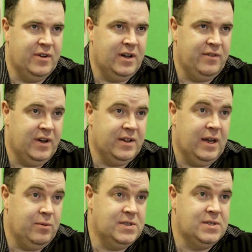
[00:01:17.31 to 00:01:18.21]
And I felt
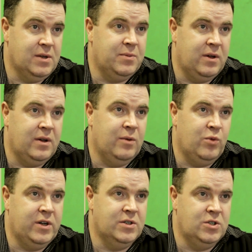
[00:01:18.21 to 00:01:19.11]
that was something
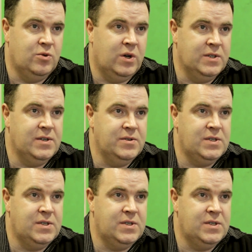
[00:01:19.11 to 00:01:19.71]
we could do also.